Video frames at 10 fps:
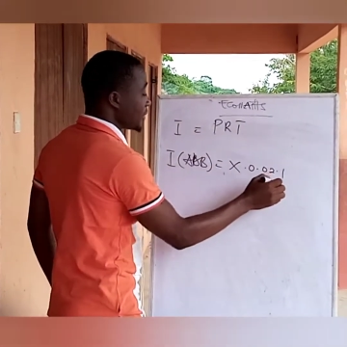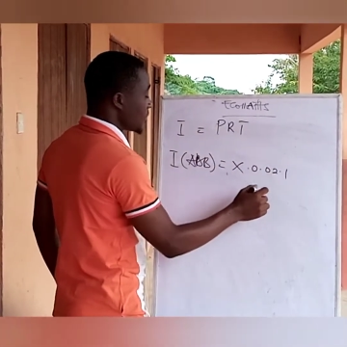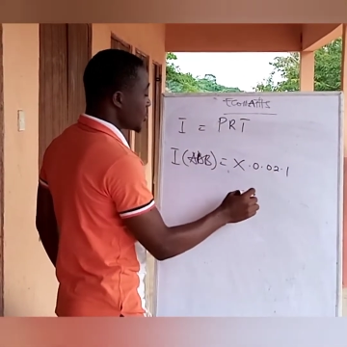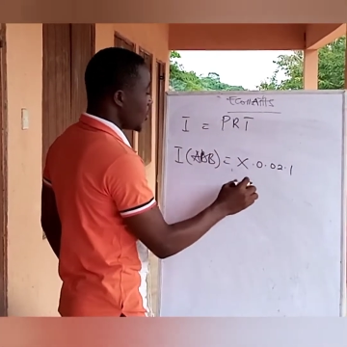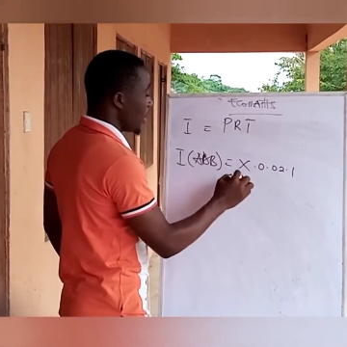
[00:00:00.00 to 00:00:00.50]

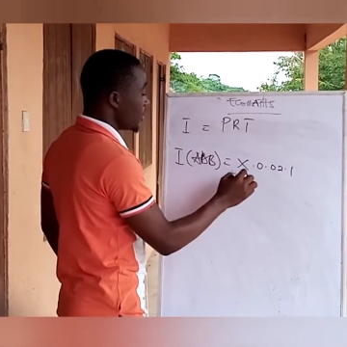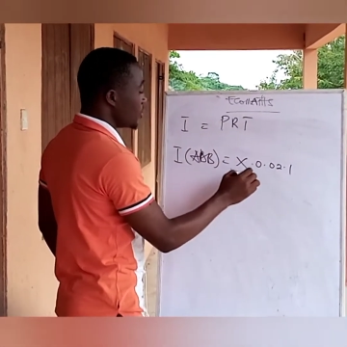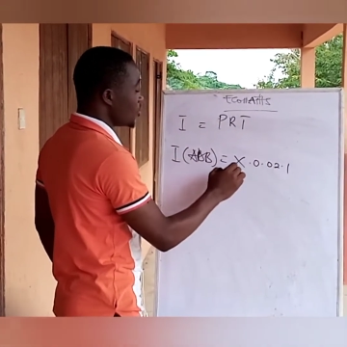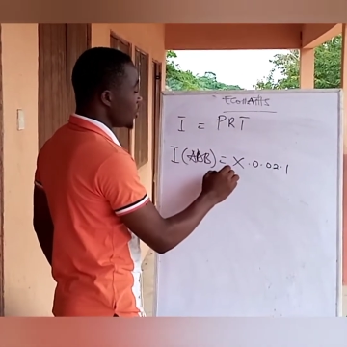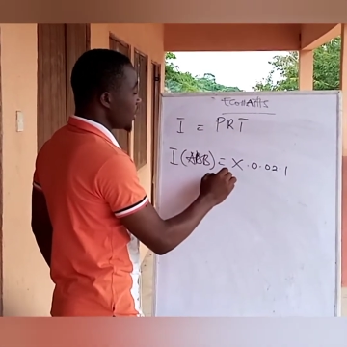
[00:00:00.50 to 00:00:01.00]
So when you
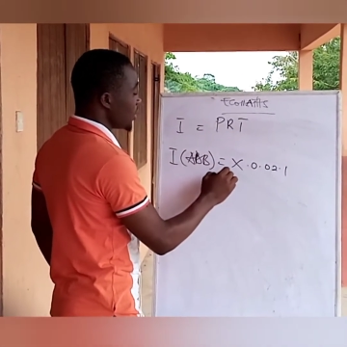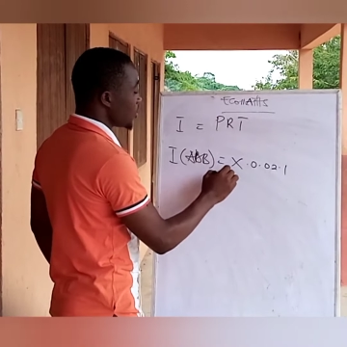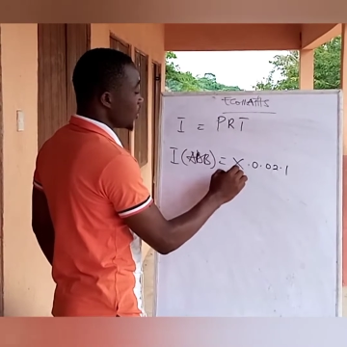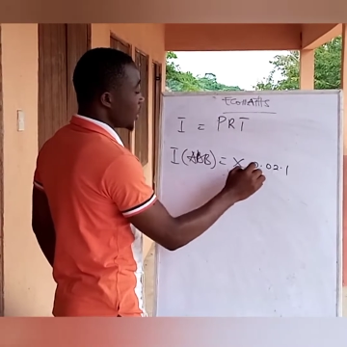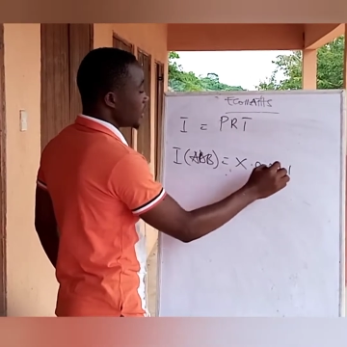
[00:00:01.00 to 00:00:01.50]
do this
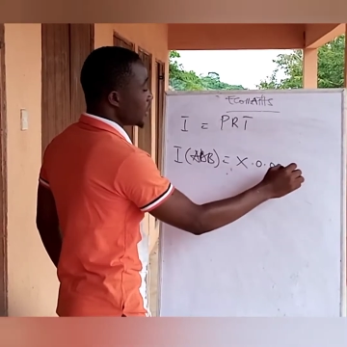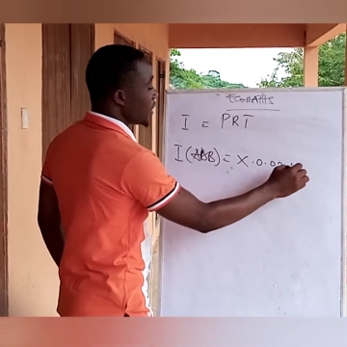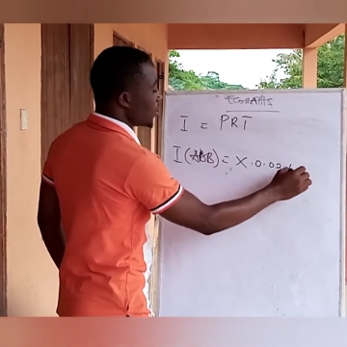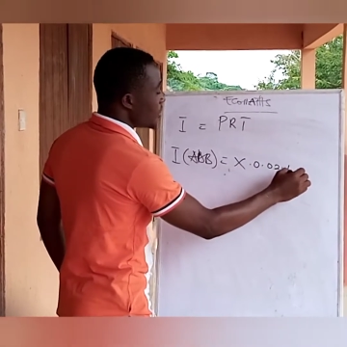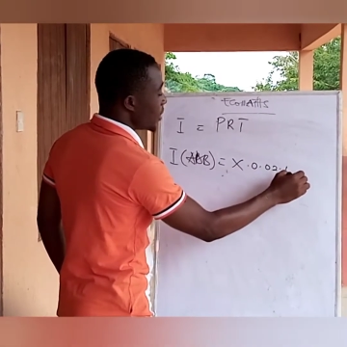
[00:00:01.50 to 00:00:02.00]
well,
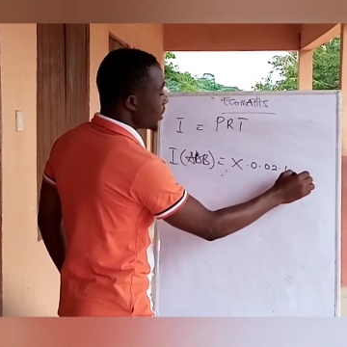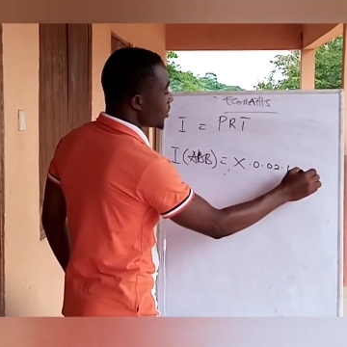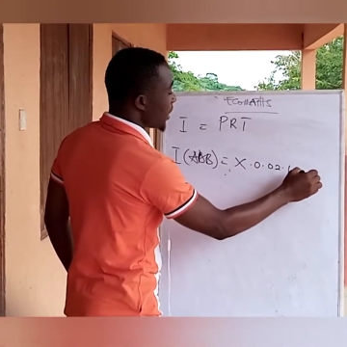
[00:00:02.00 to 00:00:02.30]
you're going to